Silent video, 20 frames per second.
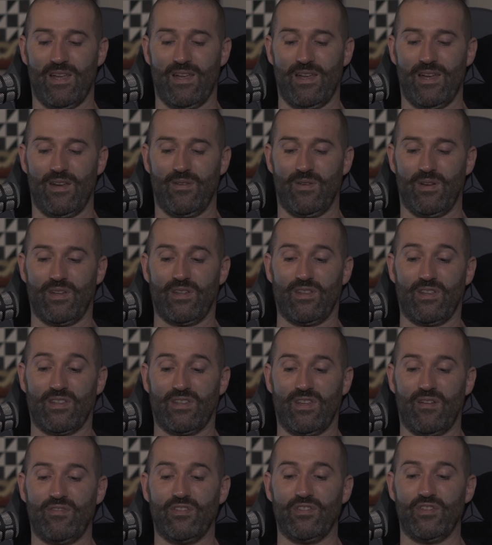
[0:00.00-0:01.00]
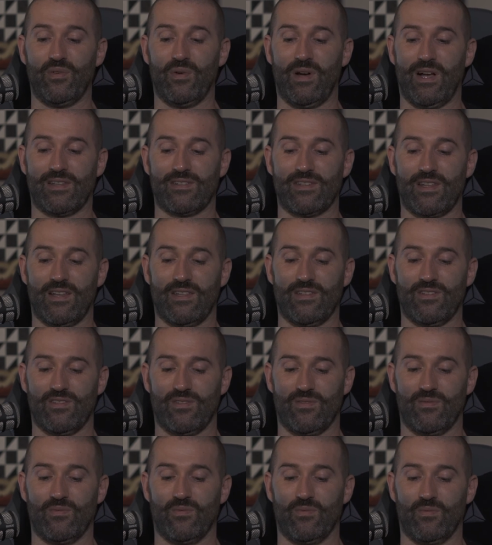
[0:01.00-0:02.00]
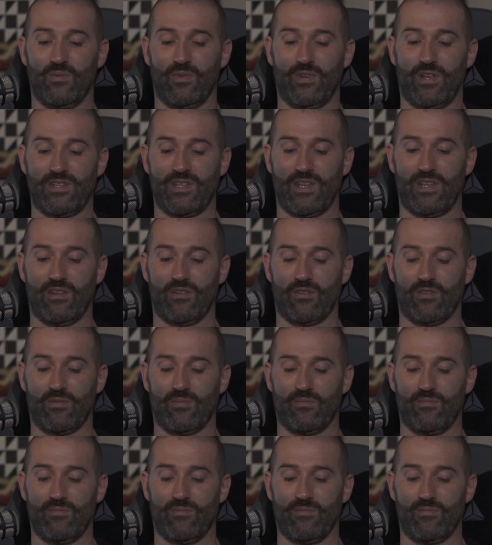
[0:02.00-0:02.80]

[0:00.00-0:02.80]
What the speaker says: Anyway, they can definitely do handstands. Would I say they're